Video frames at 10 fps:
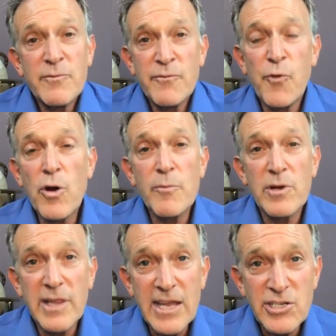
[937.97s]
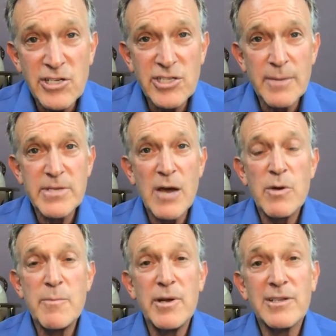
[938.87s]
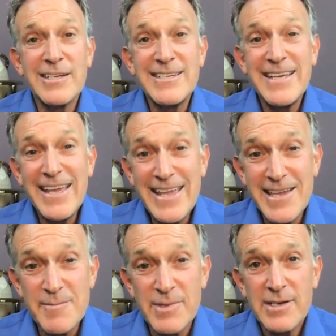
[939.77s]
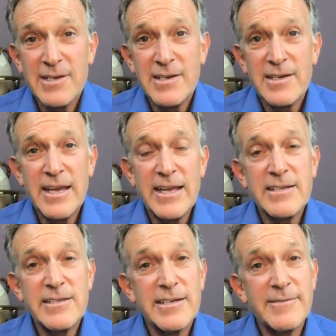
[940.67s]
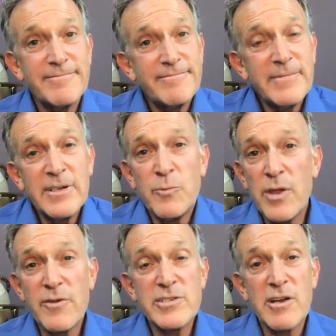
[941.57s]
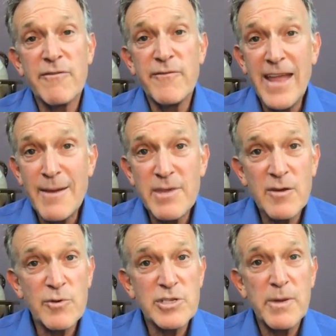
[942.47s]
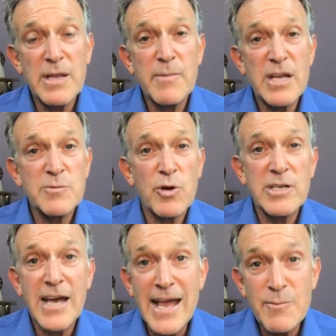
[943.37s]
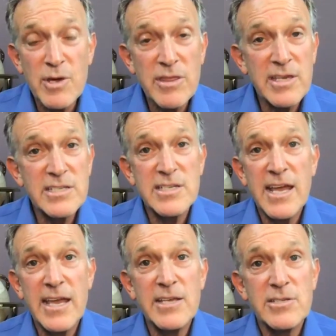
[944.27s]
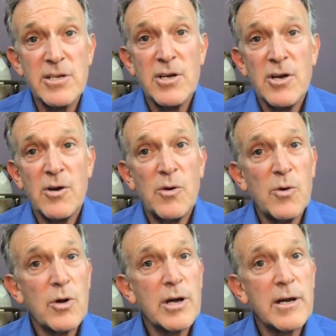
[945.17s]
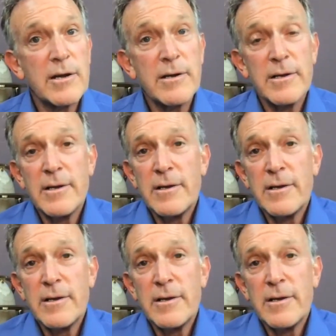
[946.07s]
form relationships, how we build a team, and uh, you know, whether it's our family that we're spending much more time with these days, or